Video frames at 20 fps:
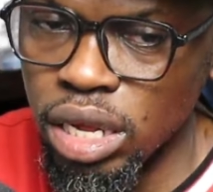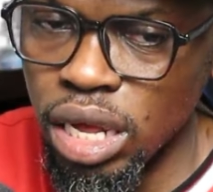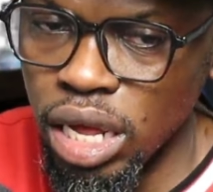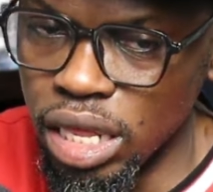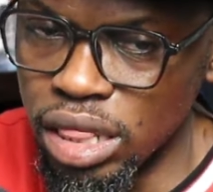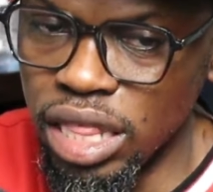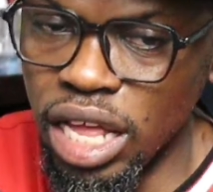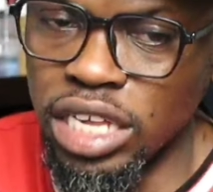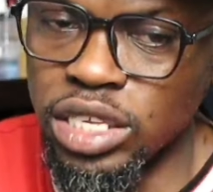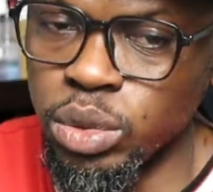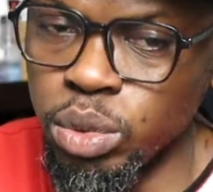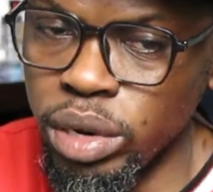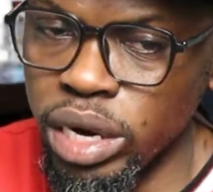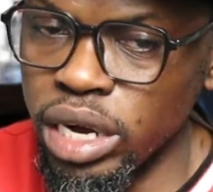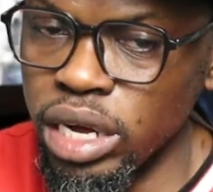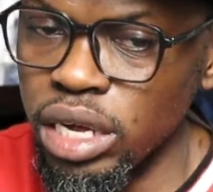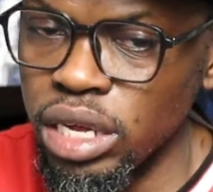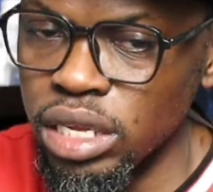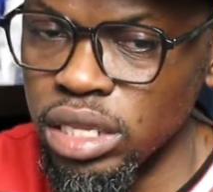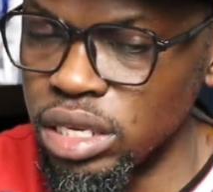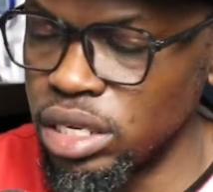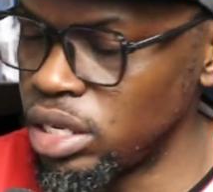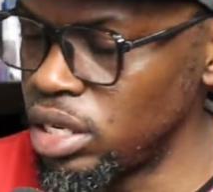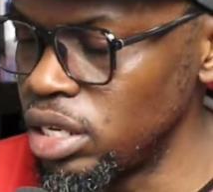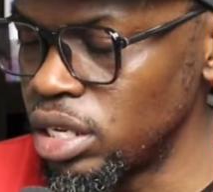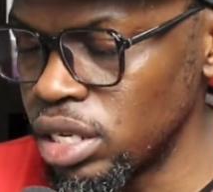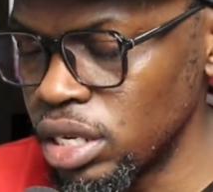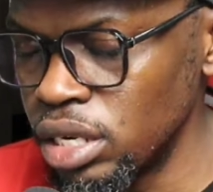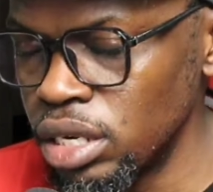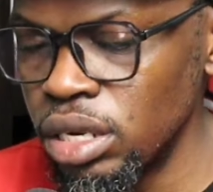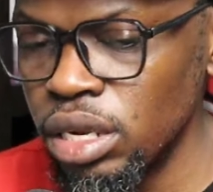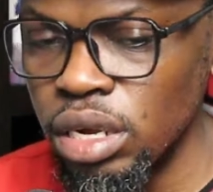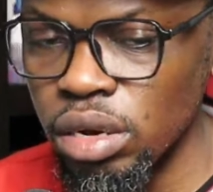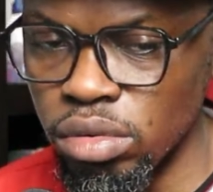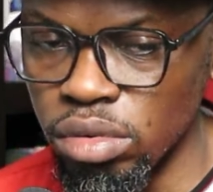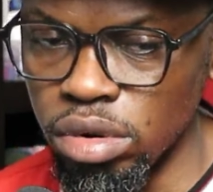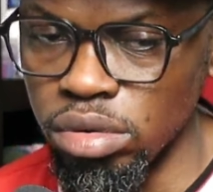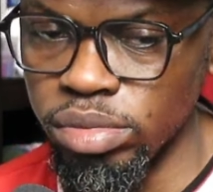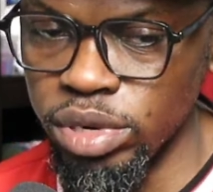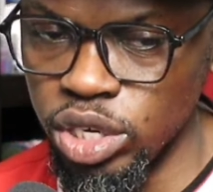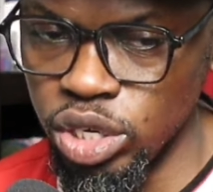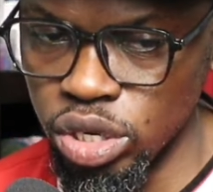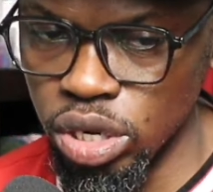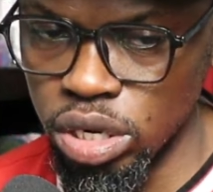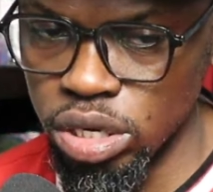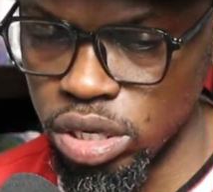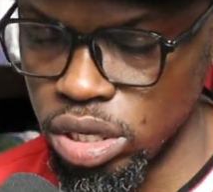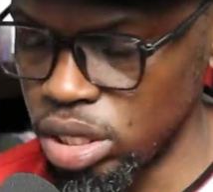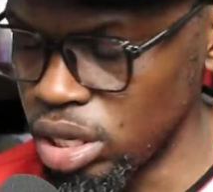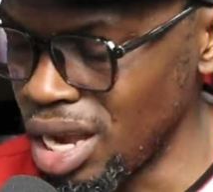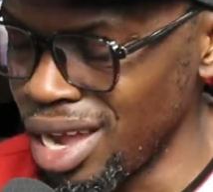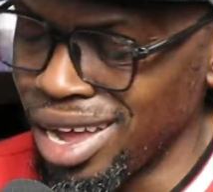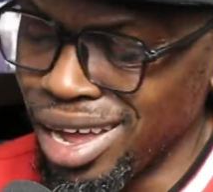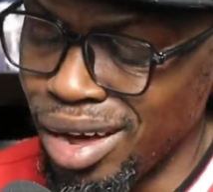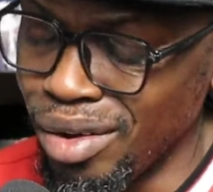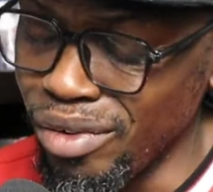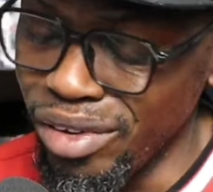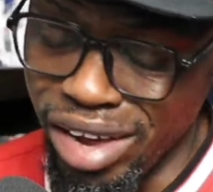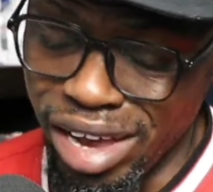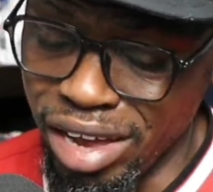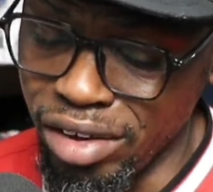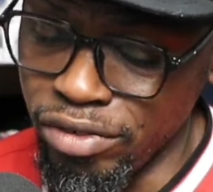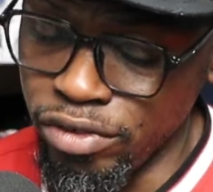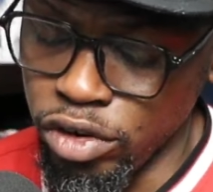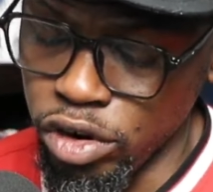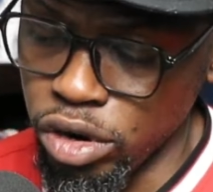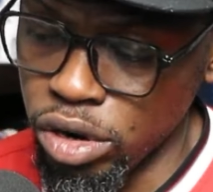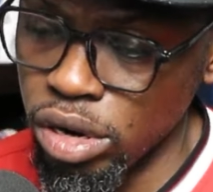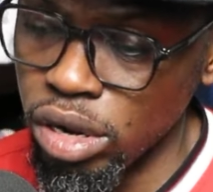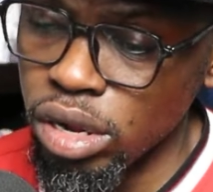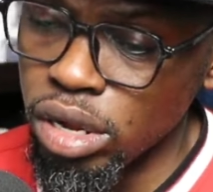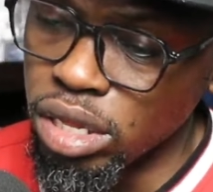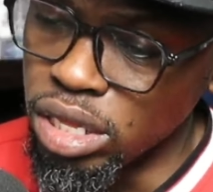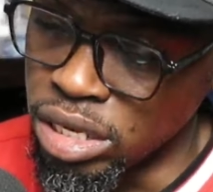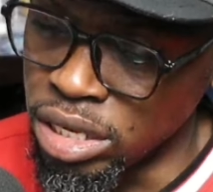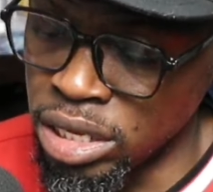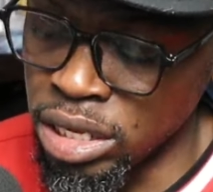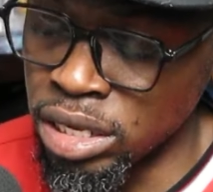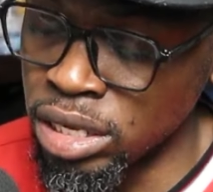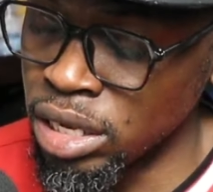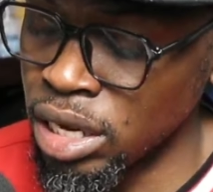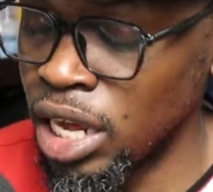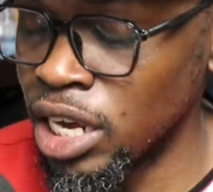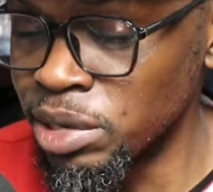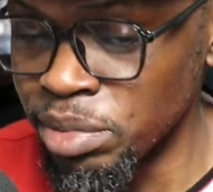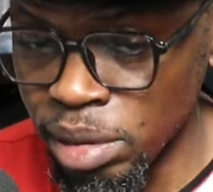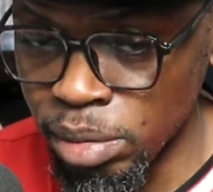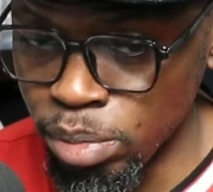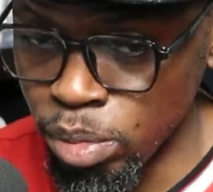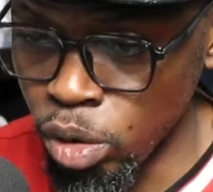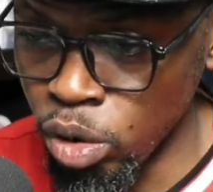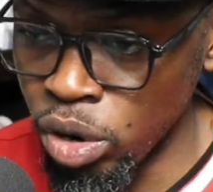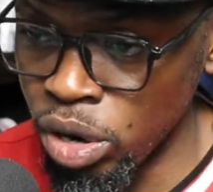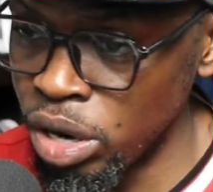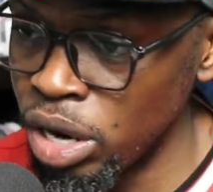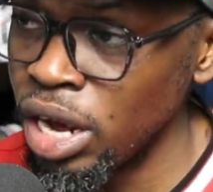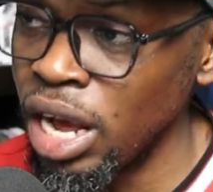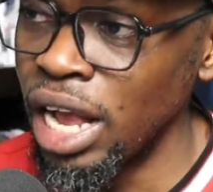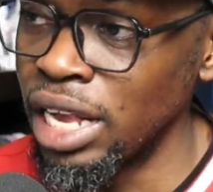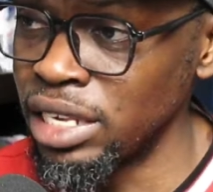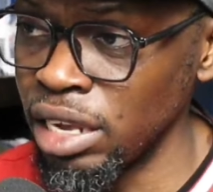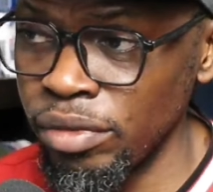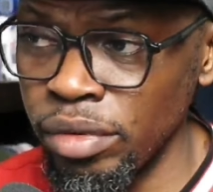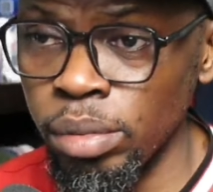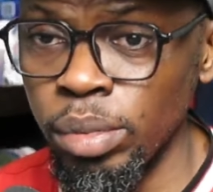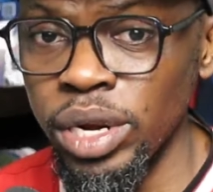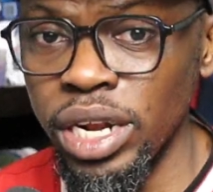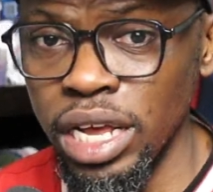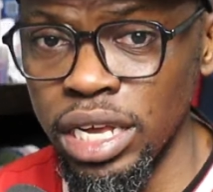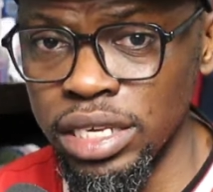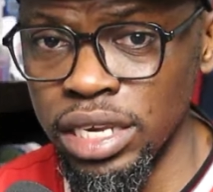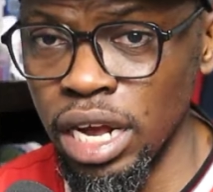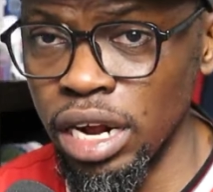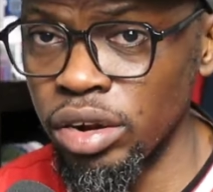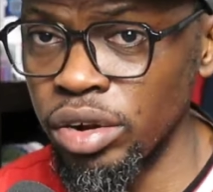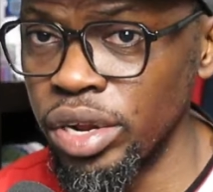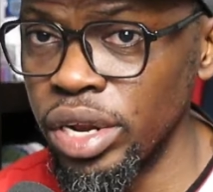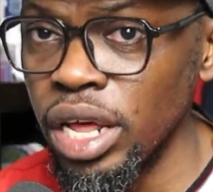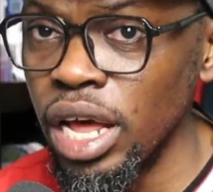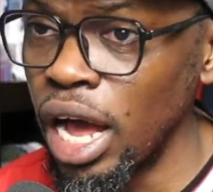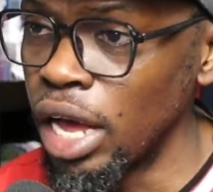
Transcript: And that's where the season will be judged. However, the season has been poor, as everybody has agreed.